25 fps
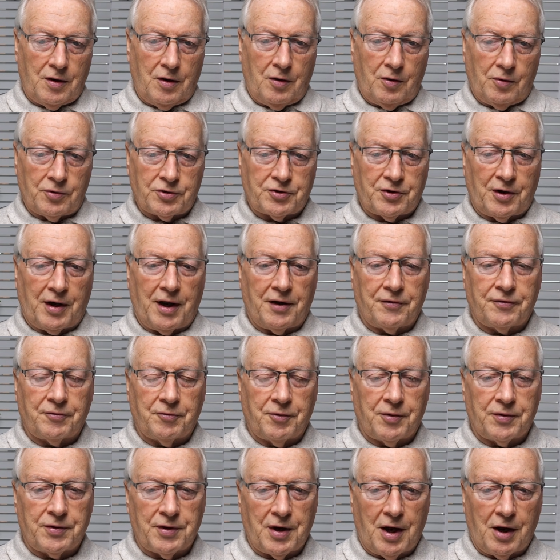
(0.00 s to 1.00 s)
All you're left
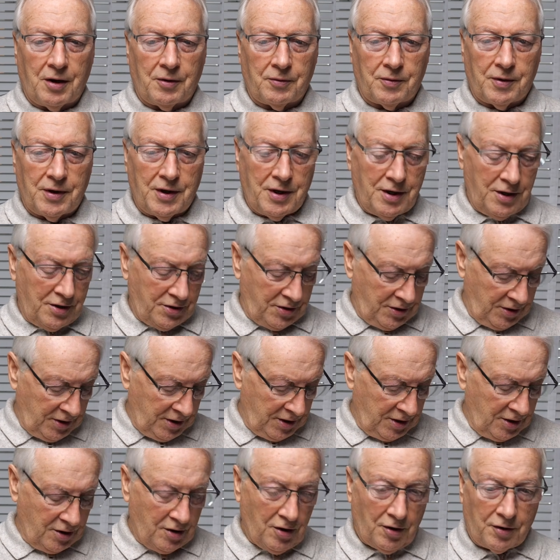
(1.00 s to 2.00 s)
with now is
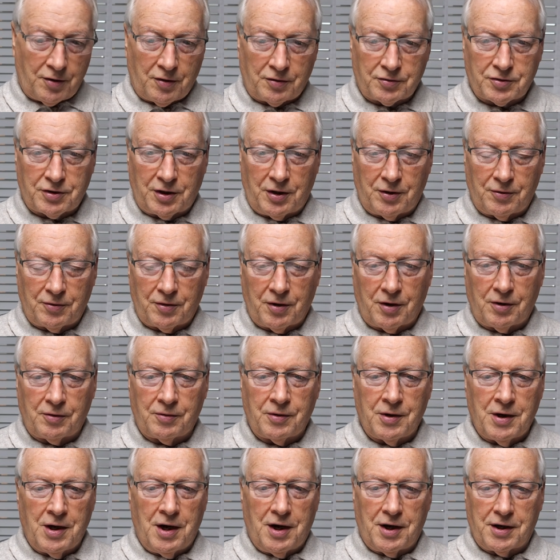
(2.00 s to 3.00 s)
the Godox
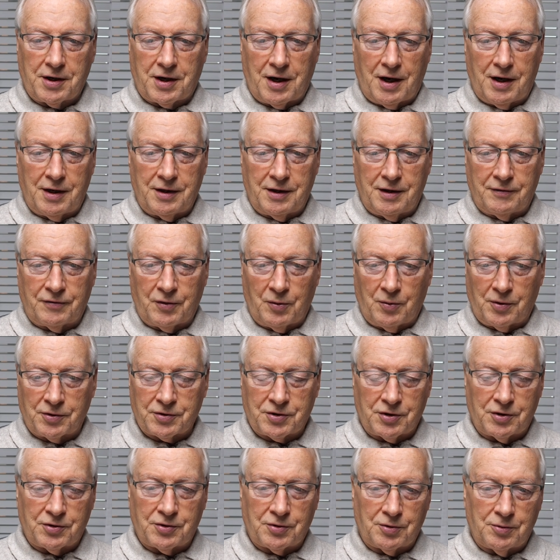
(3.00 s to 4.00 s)
logo, and again, if you
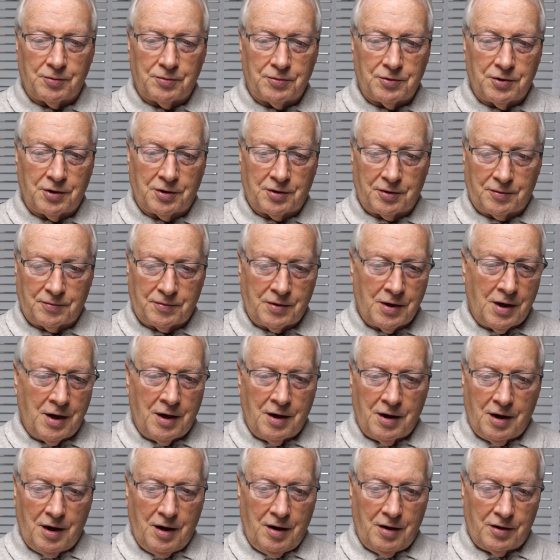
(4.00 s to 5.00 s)
wanted to, you could
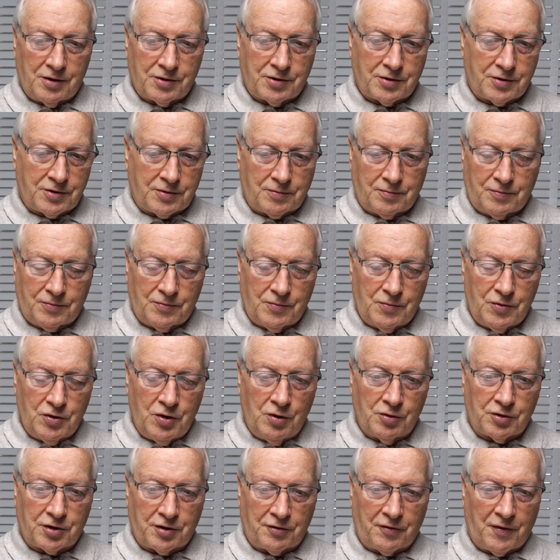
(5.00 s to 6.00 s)

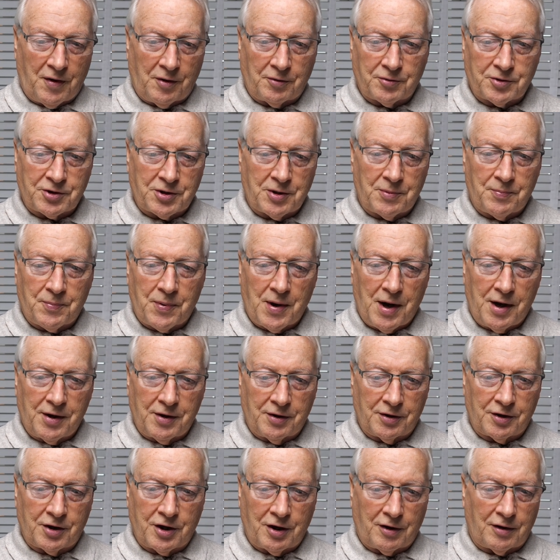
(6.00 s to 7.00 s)
use a felt tip
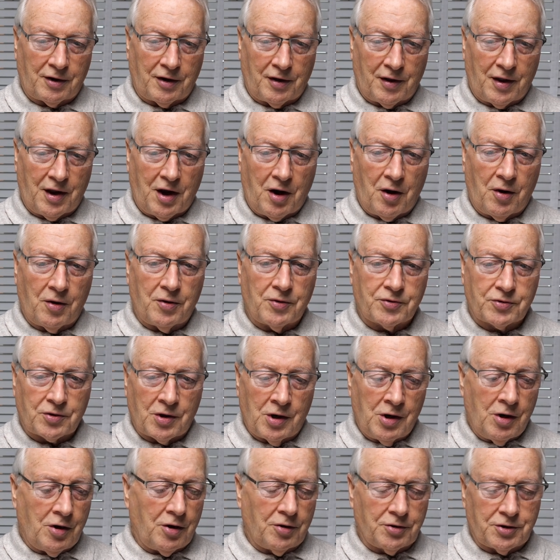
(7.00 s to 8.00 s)
pen and colour that out,
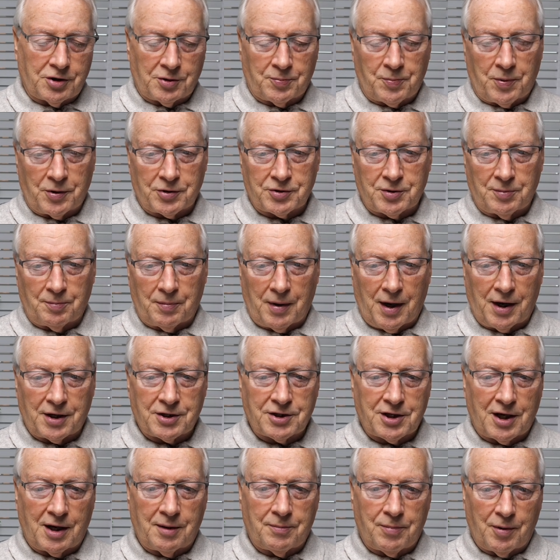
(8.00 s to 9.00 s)
or just put some
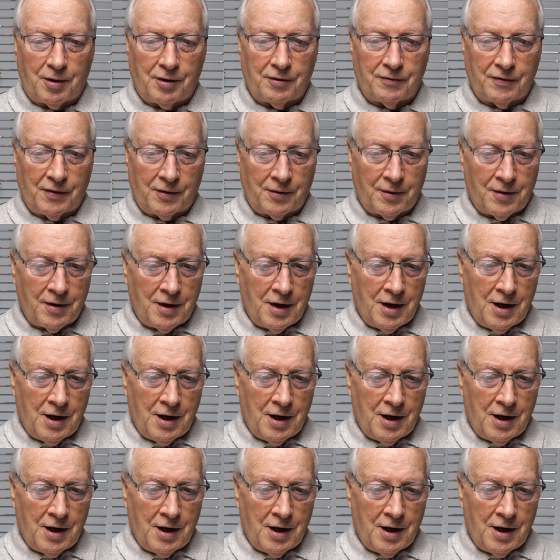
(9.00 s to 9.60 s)
black tape over.